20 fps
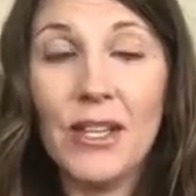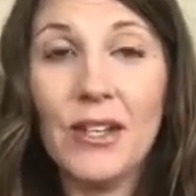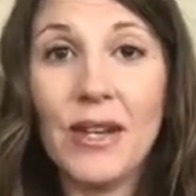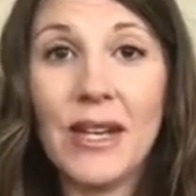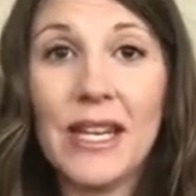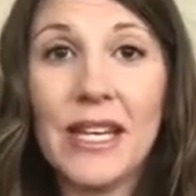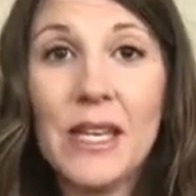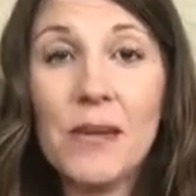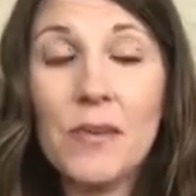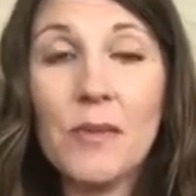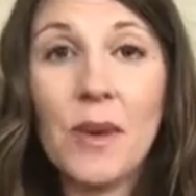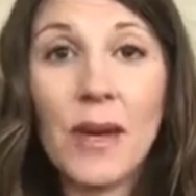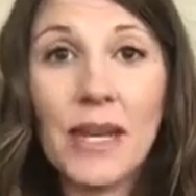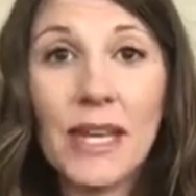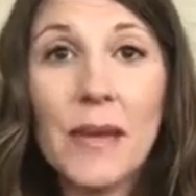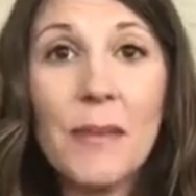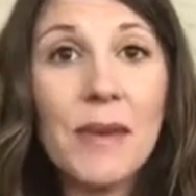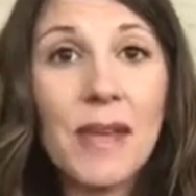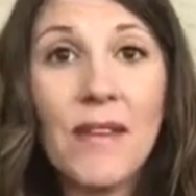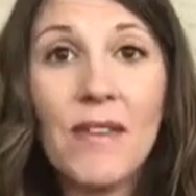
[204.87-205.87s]
You want to
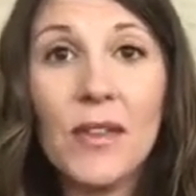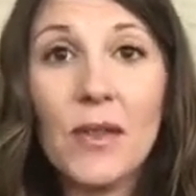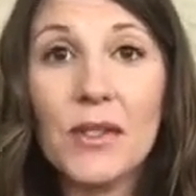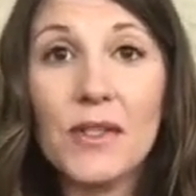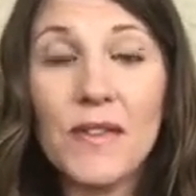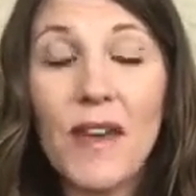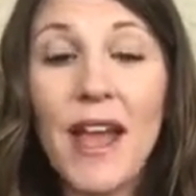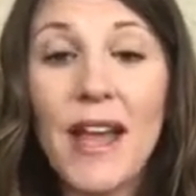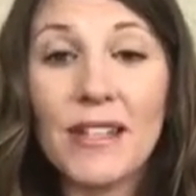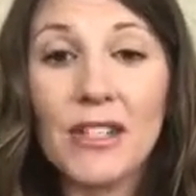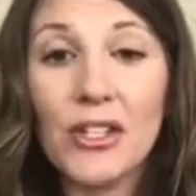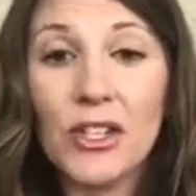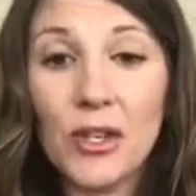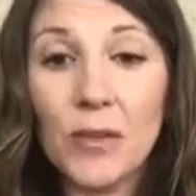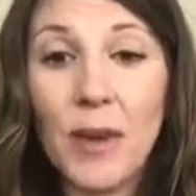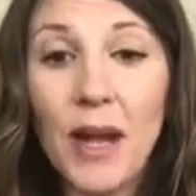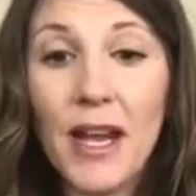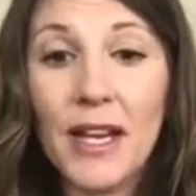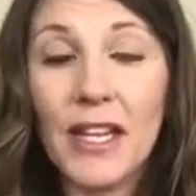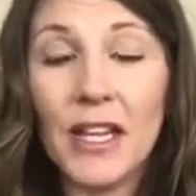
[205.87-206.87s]
keep giving those fats to
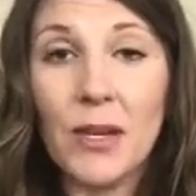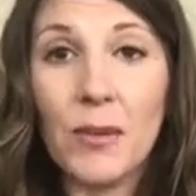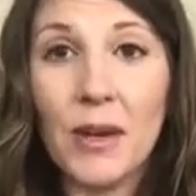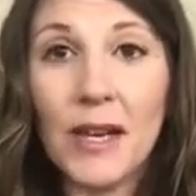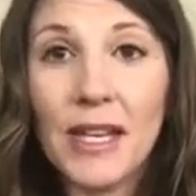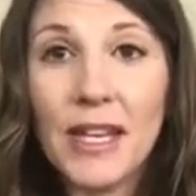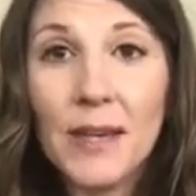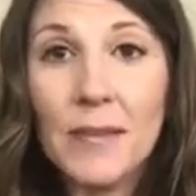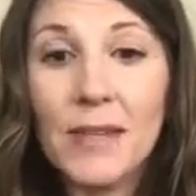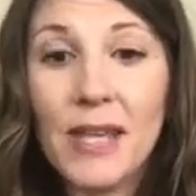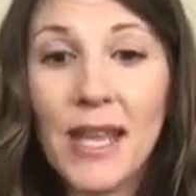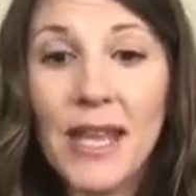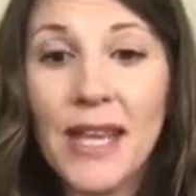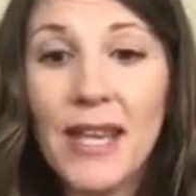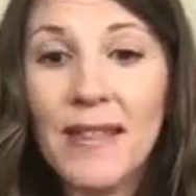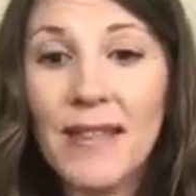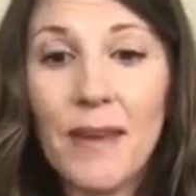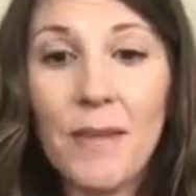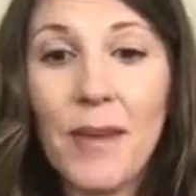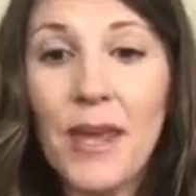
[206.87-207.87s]
your body. You want to keep
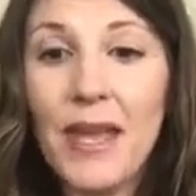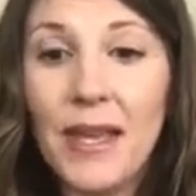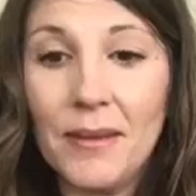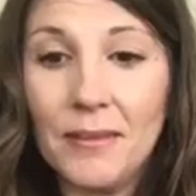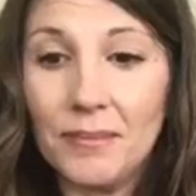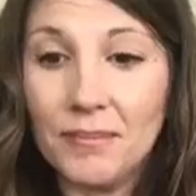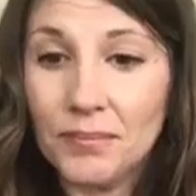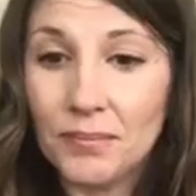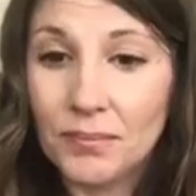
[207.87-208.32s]
taking them in.